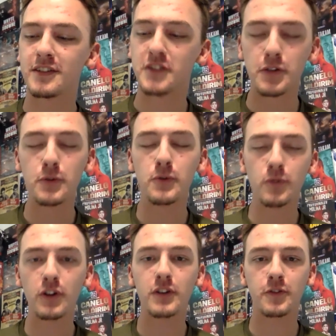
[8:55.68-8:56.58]
do you
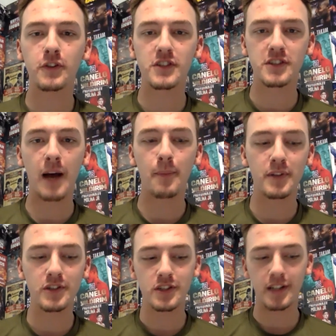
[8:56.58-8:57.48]
look for a
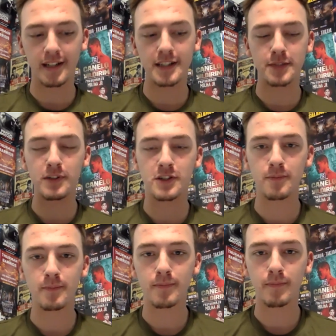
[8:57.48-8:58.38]
stoppage against Richard
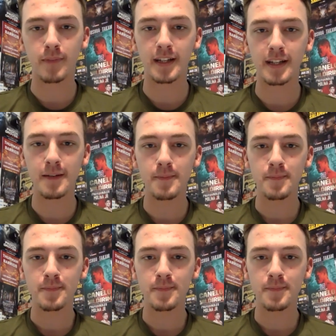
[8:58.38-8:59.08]
Medina?